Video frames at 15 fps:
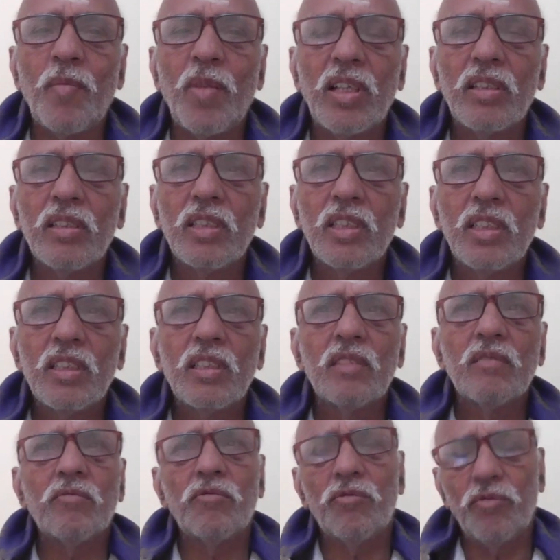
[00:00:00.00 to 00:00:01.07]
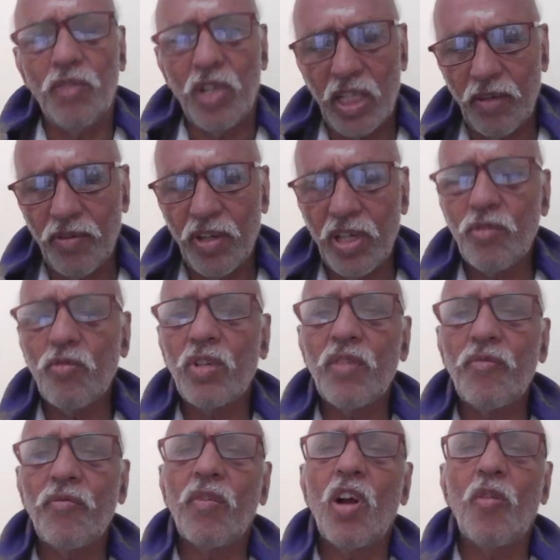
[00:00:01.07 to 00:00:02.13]
Kama. Whatever you
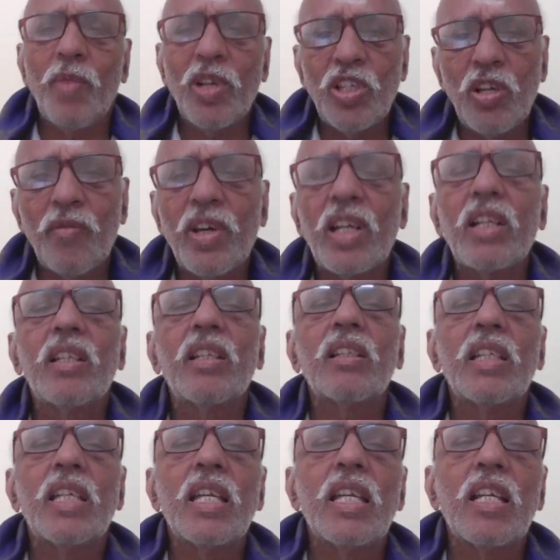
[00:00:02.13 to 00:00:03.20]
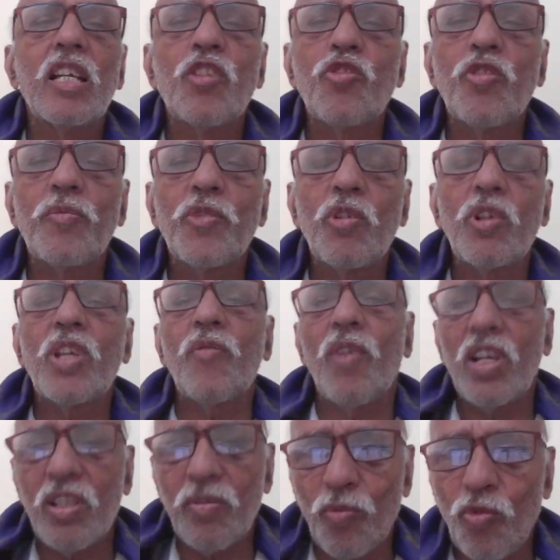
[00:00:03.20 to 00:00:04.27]
give him, how much ever he consumes, you know, he
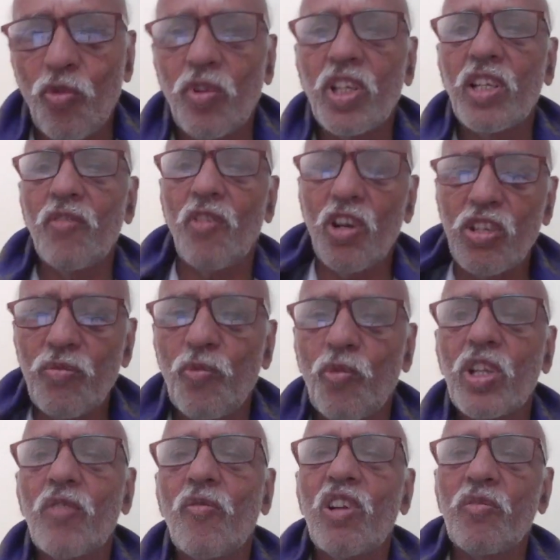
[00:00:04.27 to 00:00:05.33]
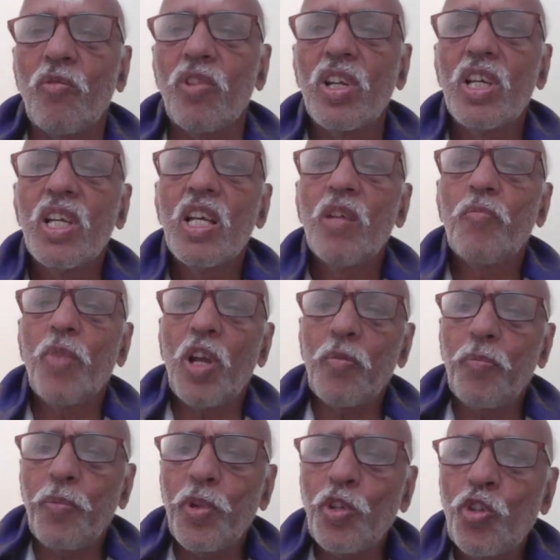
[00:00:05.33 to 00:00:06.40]
wants more, he wants more, he wants more.
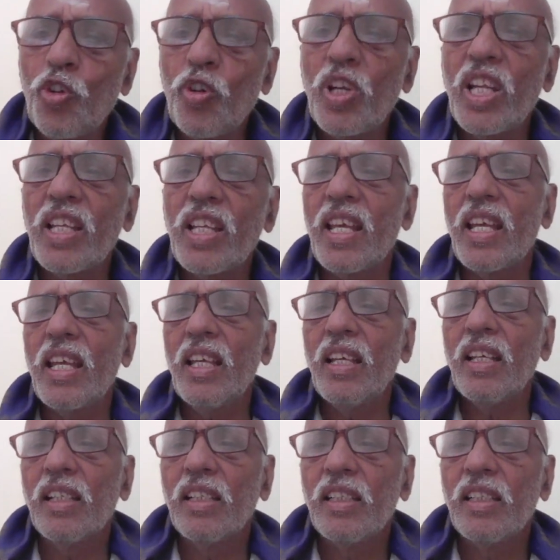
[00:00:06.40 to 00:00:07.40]
Perpetually